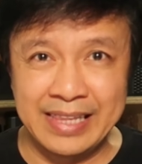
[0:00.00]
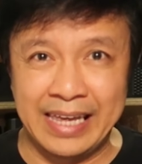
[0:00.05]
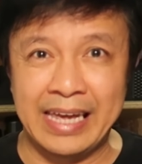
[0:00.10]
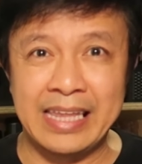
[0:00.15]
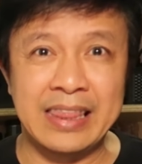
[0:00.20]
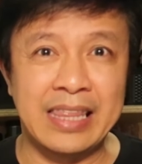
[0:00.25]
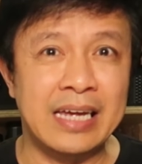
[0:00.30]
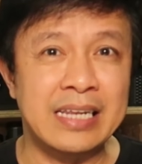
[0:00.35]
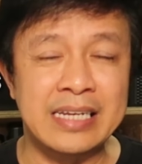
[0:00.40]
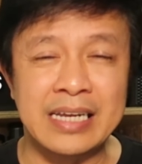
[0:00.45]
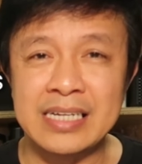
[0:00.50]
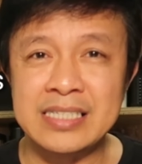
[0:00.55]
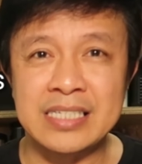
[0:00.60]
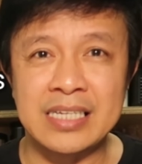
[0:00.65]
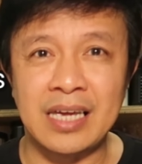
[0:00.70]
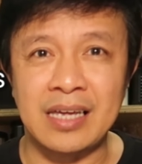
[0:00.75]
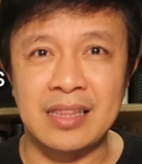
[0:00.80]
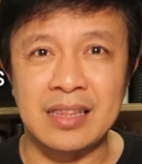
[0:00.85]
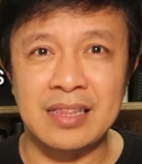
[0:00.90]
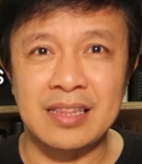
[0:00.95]
And then that's
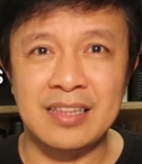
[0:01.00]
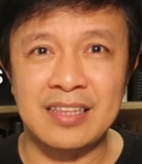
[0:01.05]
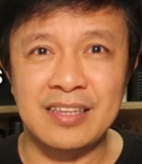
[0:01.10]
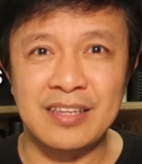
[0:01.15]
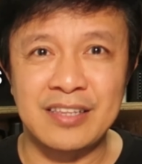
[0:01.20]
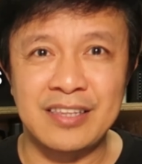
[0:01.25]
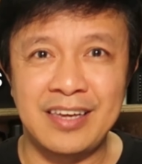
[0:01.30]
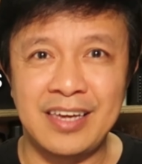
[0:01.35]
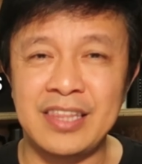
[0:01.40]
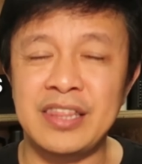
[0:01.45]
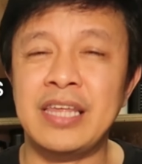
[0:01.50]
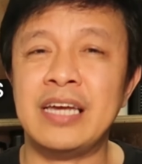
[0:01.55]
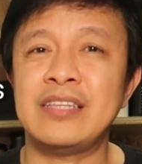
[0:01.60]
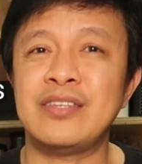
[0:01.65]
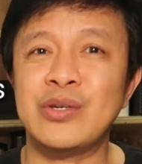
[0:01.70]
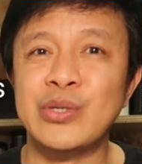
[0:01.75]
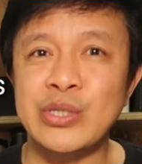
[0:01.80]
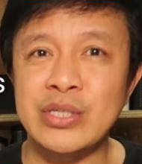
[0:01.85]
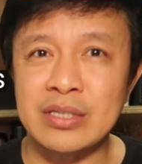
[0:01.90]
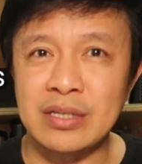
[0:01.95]
it. And
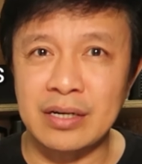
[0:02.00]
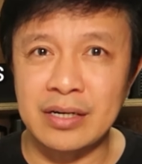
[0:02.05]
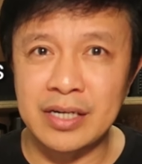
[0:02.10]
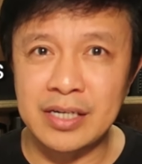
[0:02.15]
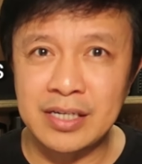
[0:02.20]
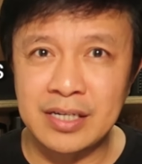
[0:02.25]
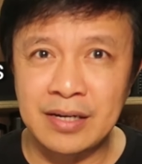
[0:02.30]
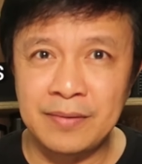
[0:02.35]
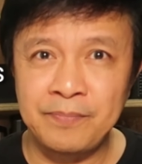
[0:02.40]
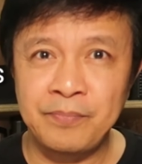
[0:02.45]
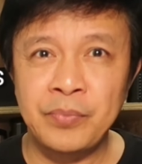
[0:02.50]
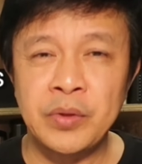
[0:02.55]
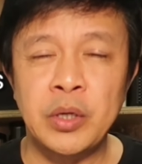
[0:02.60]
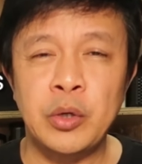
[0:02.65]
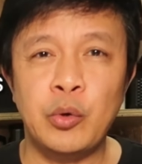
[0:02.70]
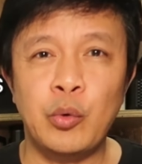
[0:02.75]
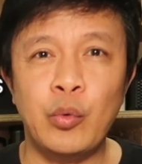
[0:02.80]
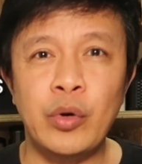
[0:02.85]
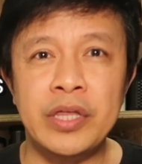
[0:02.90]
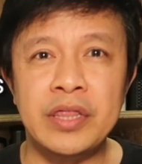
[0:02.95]
then you start
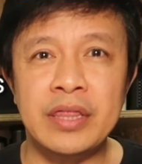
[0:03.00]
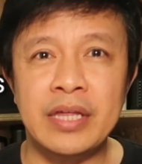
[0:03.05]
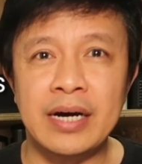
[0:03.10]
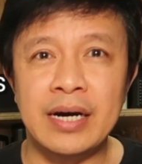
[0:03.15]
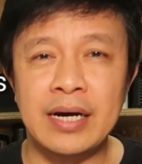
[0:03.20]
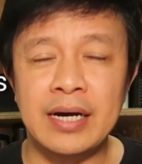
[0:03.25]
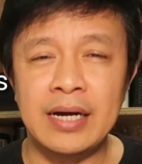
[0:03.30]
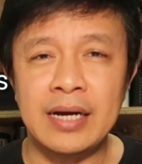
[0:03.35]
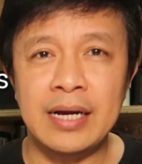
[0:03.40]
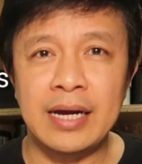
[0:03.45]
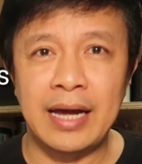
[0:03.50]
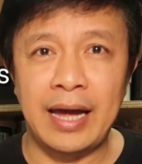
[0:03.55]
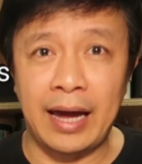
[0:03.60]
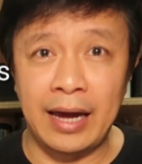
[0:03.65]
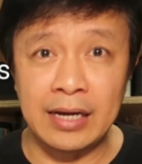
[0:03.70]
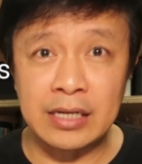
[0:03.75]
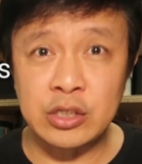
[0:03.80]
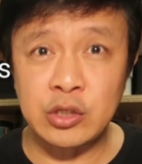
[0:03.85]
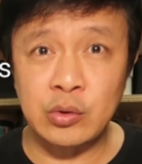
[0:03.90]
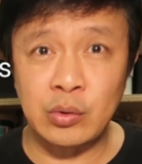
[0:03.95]
with the
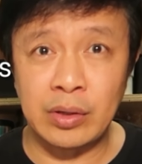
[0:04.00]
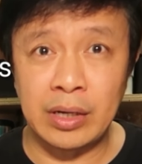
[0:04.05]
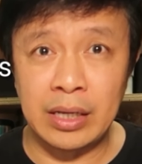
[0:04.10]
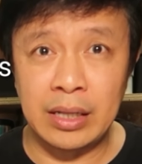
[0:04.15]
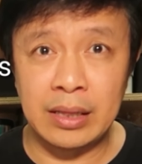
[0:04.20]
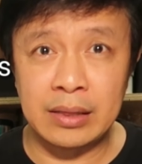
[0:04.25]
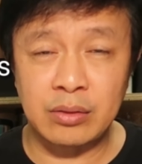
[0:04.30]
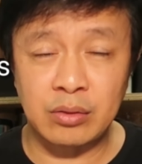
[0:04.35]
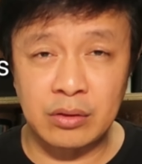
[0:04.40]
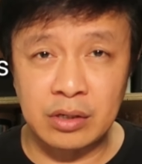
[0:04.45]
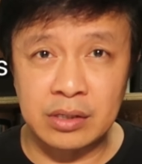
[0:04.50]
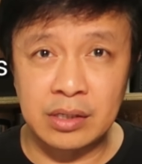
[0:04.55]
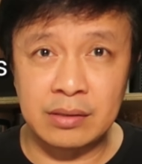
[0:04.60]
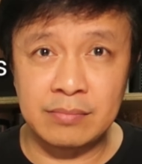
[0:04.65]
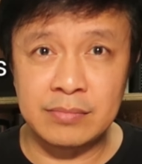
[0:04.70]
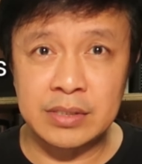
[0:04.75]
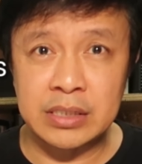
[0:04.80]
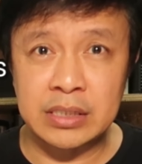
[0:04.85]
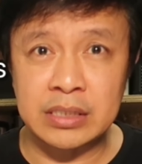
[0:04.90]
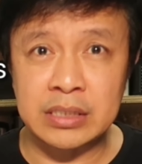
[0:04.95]
actual
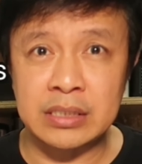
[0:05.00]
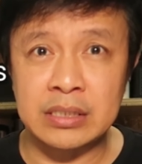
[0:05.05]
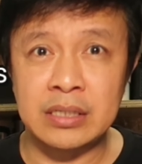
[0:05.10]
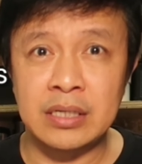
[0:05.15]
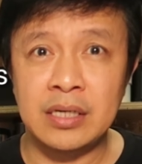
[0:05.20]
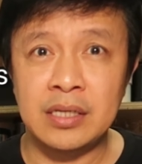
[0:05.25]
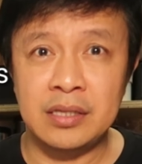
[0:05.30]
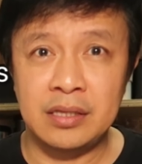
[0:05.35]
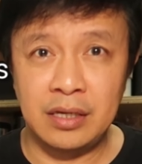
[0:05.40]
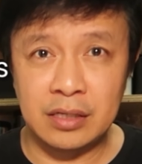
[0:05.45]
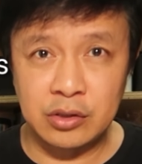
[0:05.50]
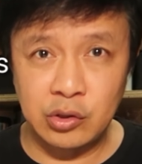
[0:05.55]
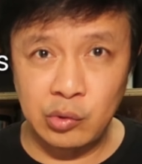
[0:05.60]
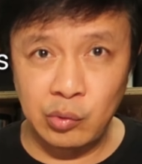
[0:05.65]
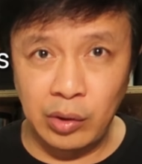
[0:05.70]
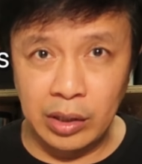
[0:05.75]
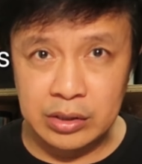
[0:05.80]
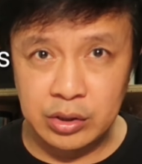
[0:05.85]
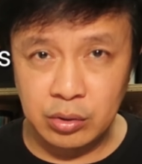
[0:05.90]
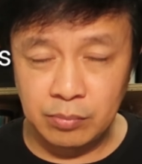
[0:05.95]
terms that you
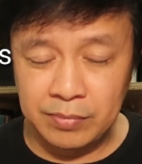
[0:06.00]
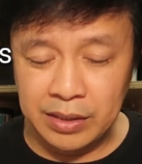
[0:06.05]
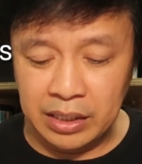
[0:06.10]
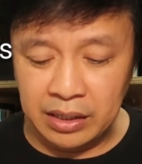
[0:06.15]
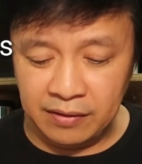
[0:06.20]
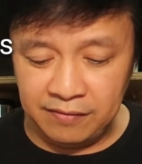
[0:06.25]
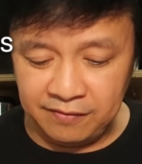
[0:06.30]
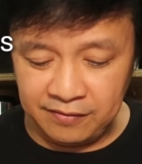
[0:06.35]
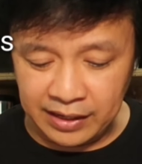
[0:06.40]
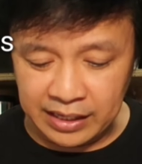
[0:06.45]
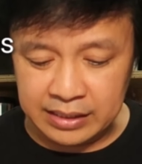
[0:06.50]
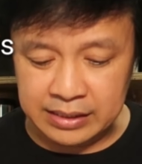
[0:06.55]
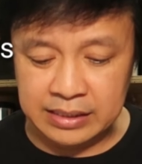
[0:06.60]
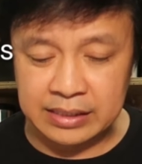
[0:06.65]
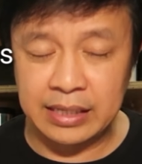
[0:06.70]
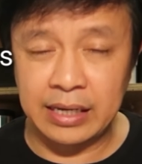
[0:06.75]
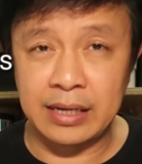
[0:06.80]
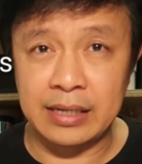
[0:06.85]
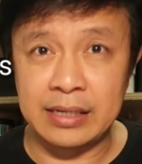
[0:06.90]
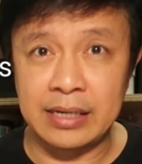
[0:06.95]
want to be
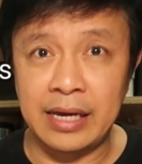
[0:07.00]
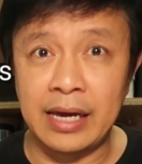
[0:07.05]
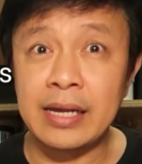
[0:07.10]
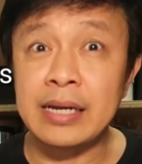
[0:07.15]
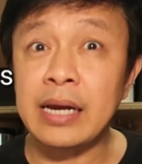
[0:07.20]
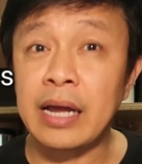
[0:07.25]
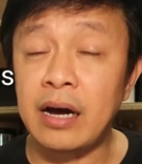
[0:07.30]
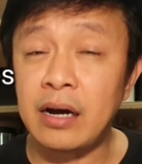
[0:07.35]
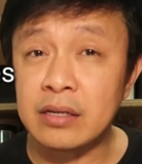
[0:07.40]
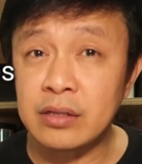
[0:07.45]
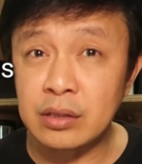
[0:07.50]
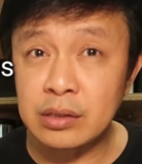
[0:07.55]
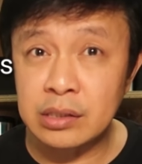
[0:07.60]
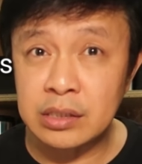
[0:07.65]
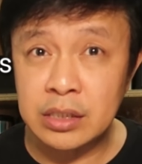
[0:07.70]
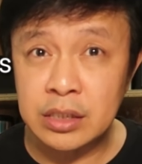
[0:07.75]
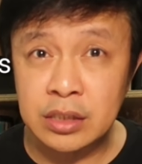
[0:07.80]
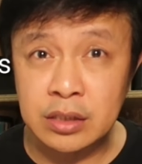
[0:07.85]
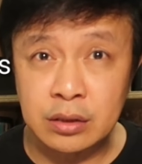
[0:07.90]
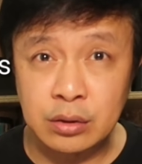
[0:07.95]
reflected and
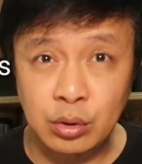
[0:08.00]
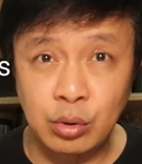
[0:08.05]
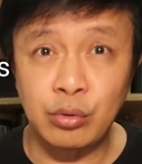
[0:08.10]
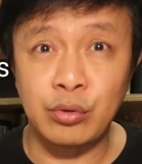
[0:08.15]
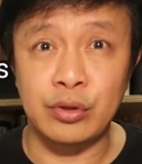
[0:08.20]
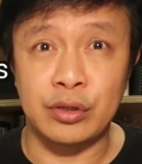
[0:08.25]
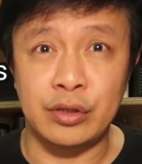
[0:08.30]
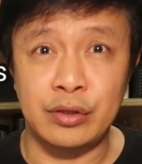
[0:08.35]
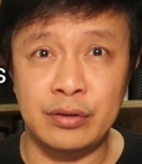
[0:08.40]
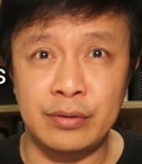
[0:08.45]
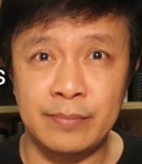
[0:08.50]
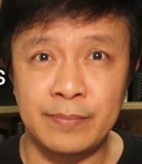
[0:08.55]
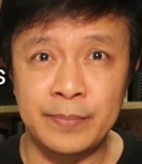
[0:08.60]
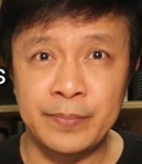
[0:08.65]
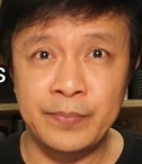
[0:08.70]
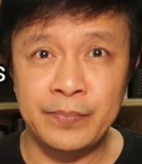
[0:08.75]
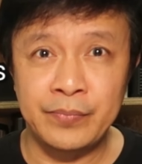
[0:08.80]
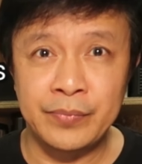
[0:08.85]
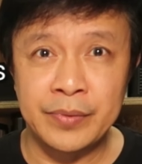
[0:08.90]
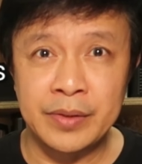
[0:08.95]
understood.
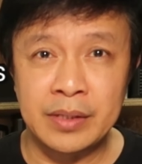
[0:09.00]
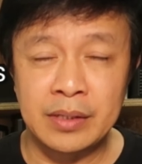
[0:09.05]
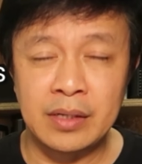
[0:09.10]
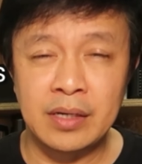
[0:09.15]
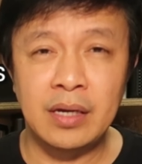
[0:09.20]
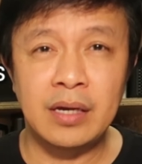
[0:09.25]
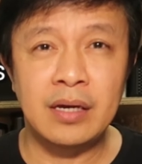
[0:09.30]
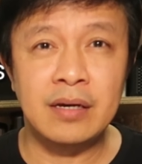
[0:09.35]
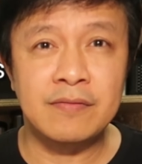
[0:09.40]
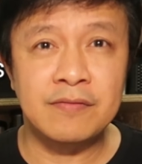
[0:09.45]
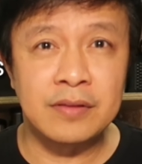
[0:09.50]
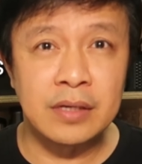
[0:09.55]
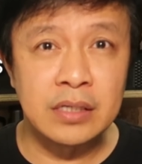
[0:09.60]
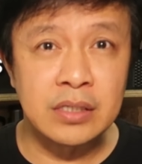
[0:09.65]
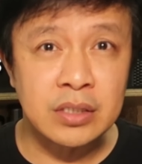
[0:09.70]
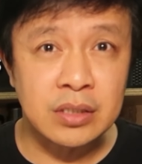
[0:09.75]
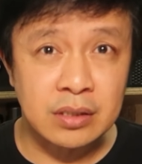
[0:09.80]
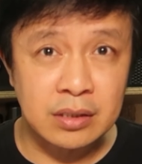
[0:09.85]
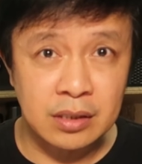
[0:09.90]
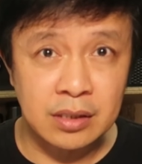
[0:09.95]
If
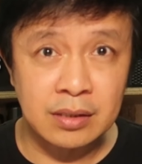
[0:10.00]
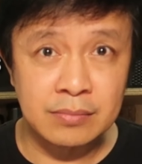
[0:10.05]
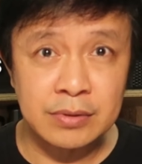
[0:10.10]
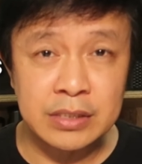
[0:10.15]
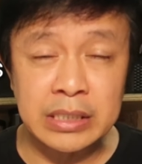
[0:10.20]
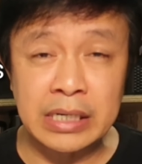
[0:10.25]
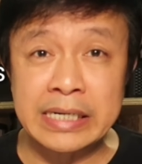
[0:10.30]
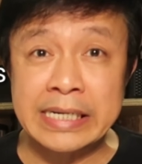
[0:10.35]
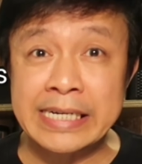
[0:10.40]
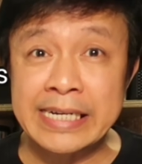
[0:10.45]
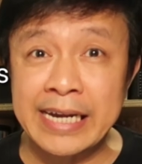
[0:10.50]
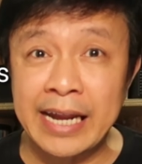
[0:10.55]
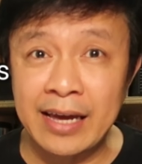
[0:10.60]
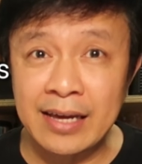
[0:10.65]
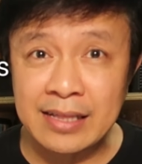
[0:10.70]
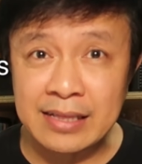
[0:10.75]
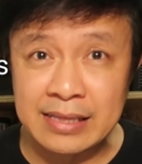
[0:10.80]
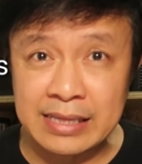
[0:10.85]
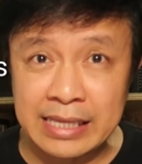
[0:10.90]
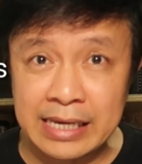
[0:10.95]
these terms are
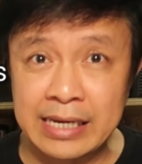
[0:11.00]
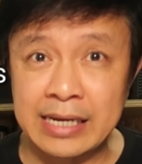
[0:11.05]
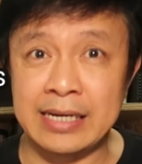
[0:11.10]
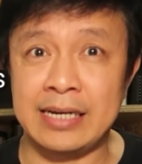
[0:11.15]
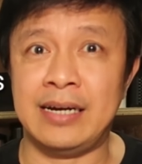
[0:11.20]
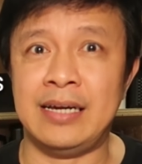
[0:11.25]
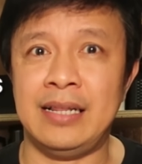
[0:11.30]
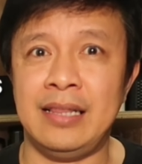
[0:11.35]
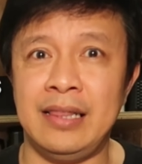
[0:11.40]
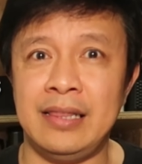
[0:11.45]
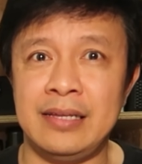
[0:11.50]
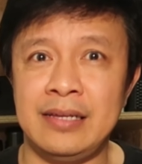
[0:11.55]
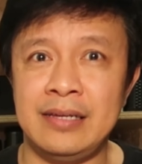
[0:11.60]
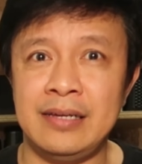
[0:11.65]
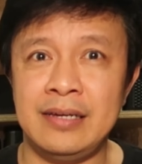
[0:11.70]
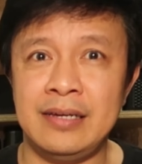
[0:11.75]
technical,